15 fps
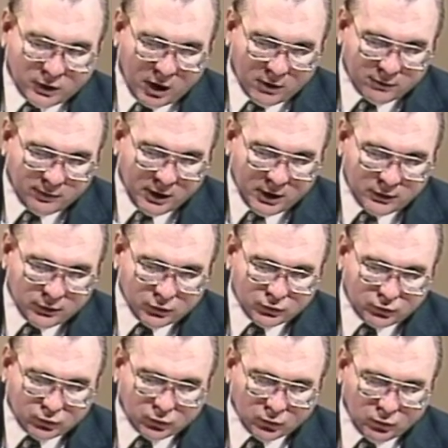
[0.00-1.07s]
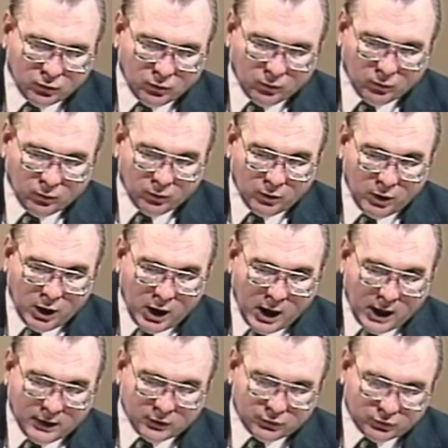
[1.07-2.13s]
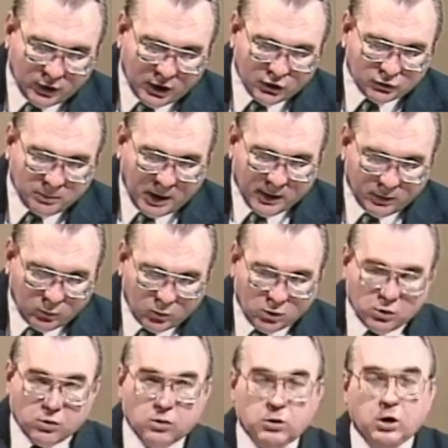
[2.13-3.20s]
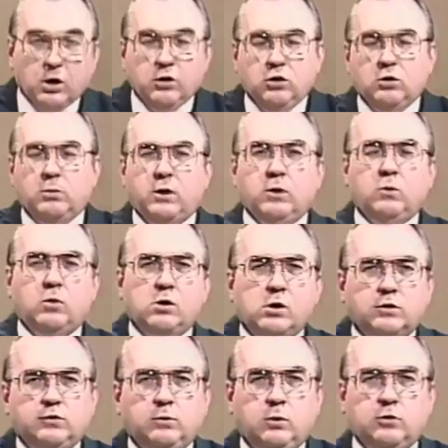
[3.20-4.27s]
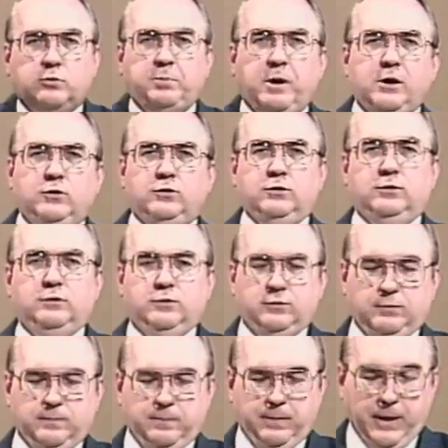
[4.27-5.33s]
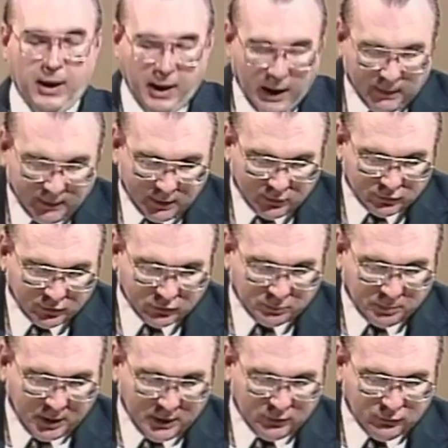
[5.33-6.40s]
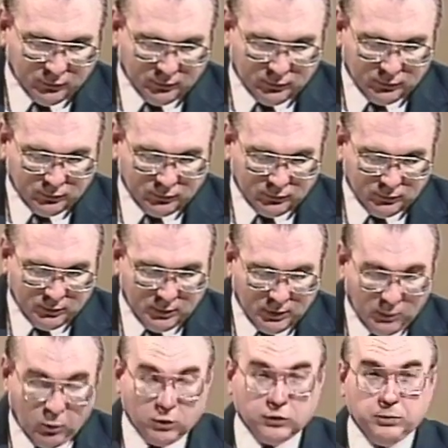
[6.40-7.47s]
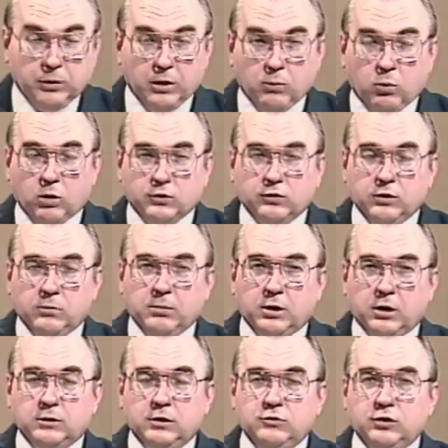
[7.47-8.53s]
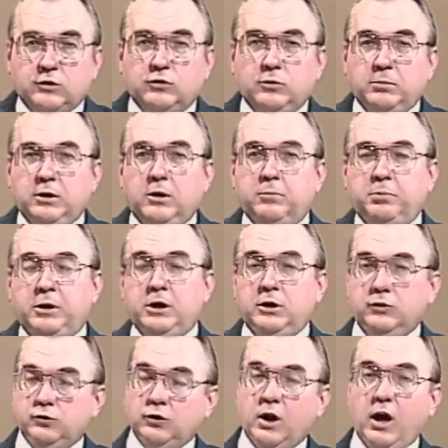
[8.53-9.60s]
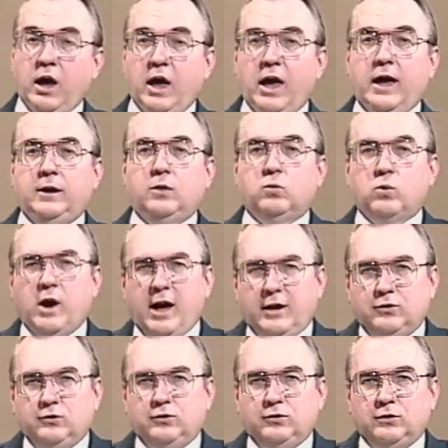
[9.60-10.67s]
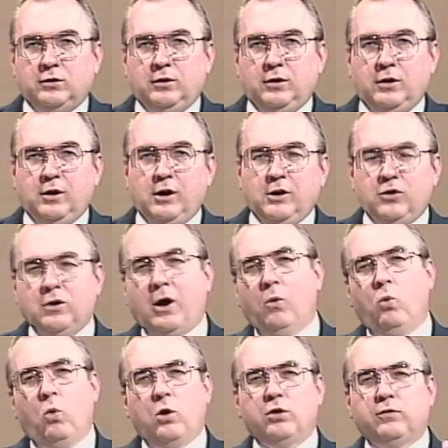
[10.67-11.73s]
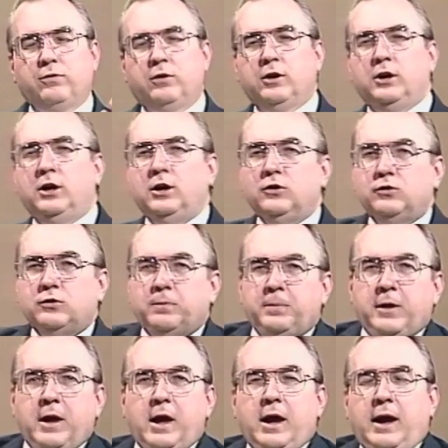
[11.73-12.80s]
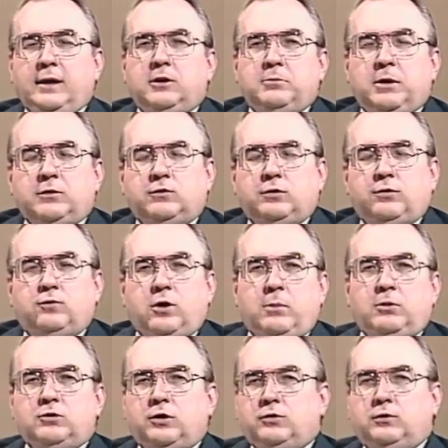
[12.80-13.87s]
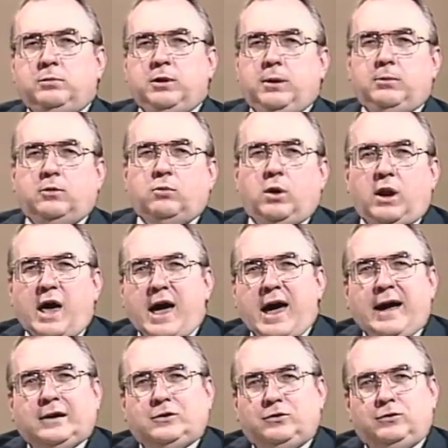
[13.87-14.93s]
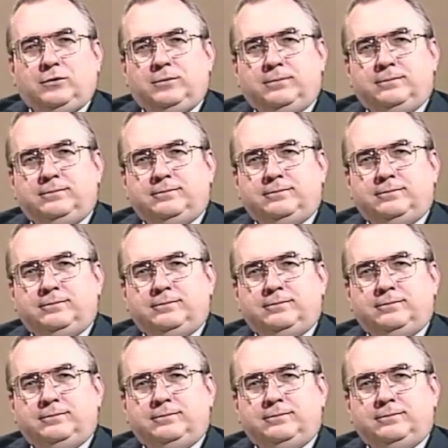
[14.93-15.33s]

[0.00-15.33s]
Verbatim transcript: that our faith is true and it stays by the Word, you know what it works? It works patience. And then he says, patience. It works, it works the ability just to be at peace and to rest you know how wonderful it is in the midst of trouble just to be able to relax